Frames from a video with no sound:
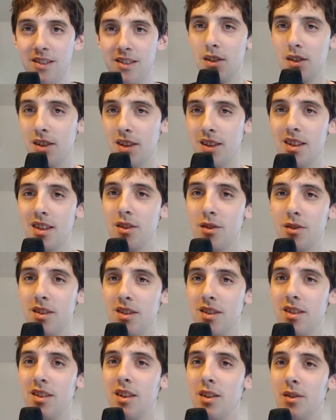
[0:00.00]
Do you think that you would
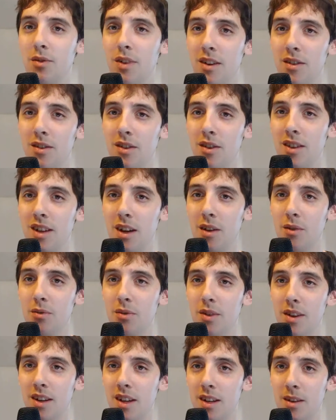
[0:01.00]
just sit around all day
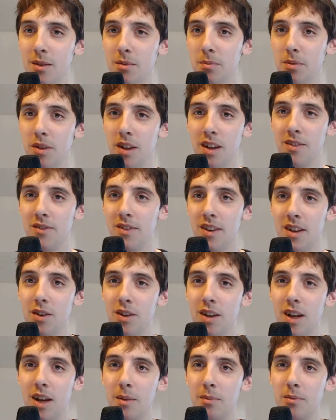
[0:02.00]
reading, playing video
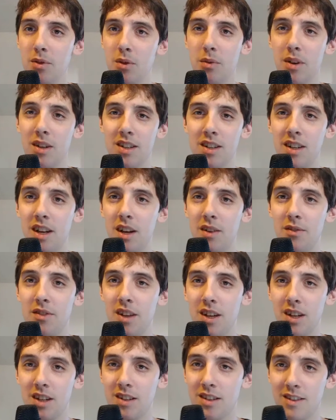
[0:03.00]
games, or watching
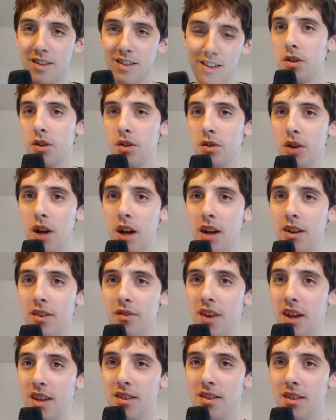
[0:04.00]
Netflix? Would you try to
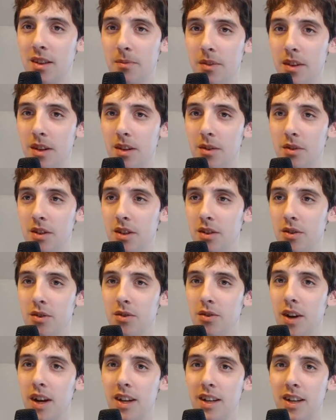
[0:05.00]
invent something? Would you
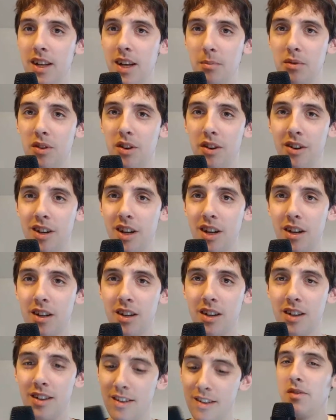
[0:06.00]
try to keep
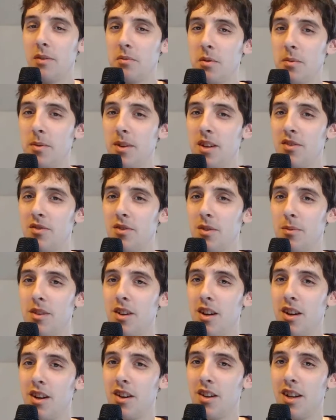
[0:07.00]
learning? If I'm speaking from the
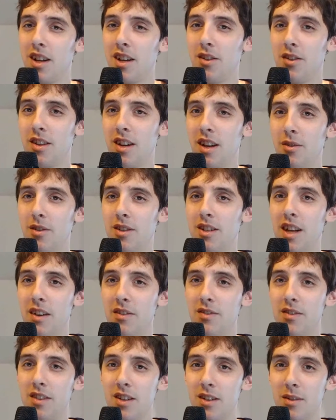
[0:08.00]
heart, I know that I would
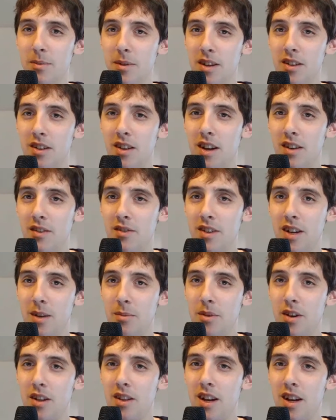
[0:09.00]
definitely spend a lot of
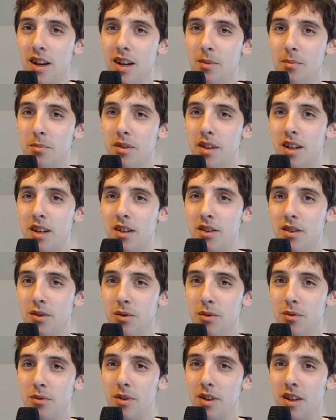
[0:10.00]
time online, but I
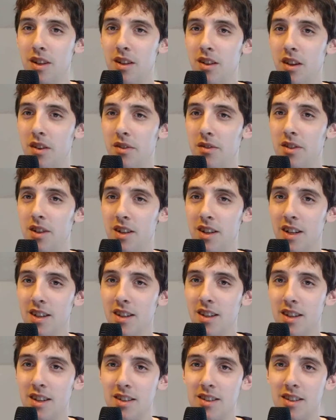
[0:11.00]
do really love learning
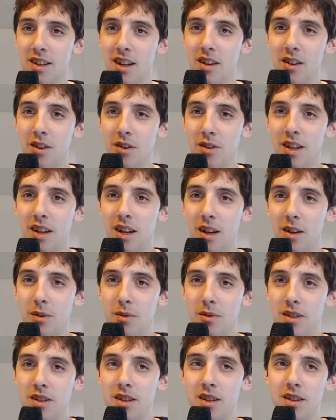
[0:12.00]
things, and I know that I
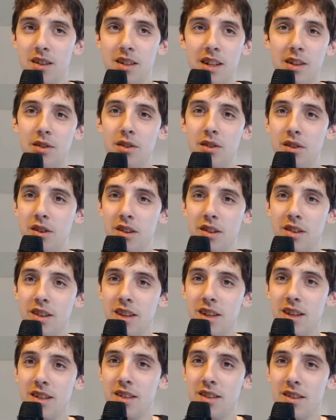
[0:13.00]
would continue to learn
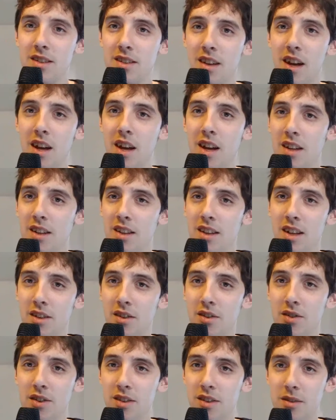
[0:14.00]
things that
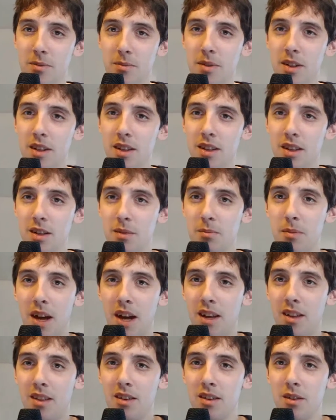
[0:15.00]
interest me, like
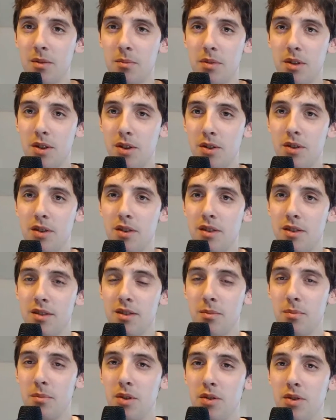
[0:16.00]
math and computers
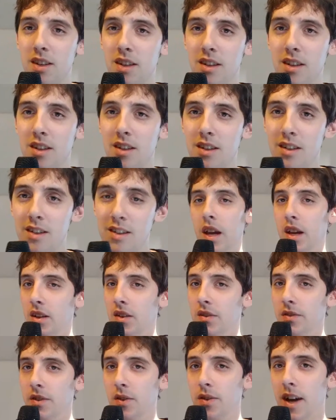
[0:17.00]
and music. And
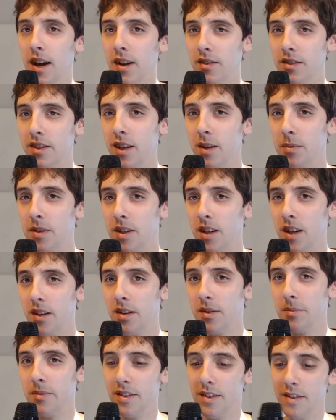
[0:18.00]
a few housekeeping
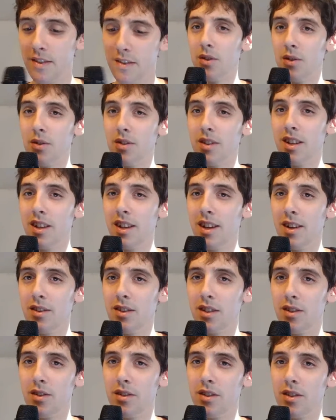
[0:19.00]
items. You're only allowed
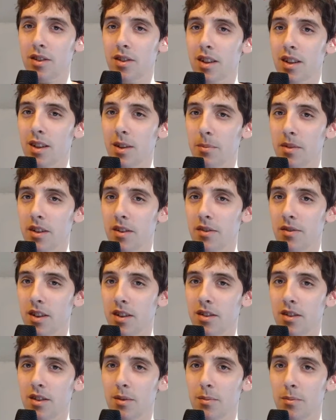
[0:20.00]
to use your unlimited
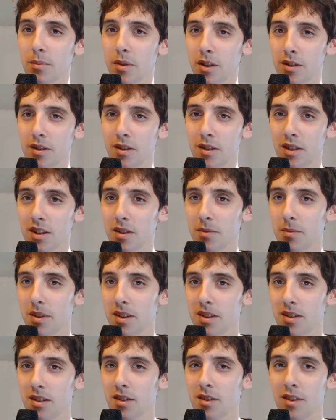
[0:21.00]
funds on personal
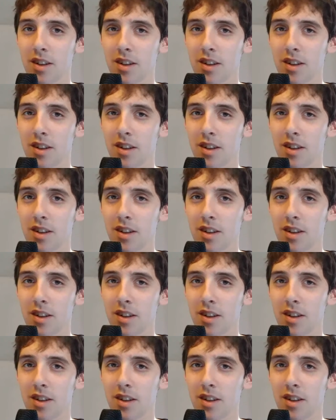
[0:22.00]
expenses.